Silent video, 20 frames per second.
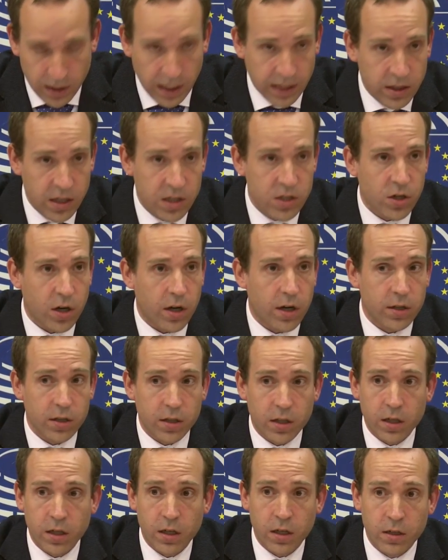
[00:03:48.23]
And these are
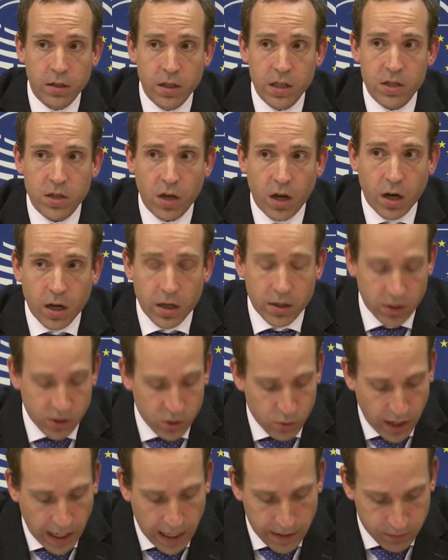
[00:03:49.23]
the
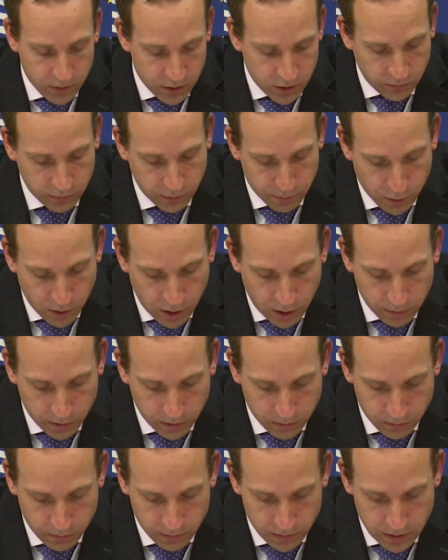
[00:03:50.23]
drivers of the
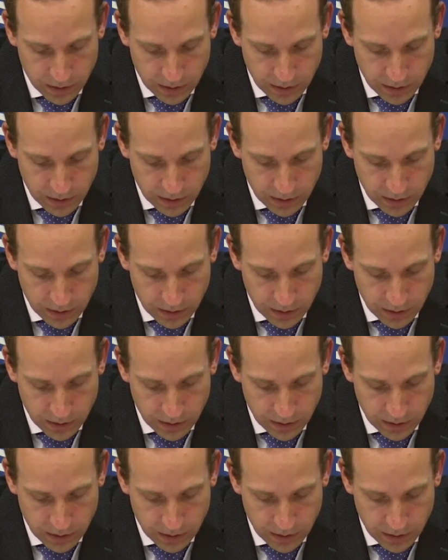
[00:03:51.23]
problem.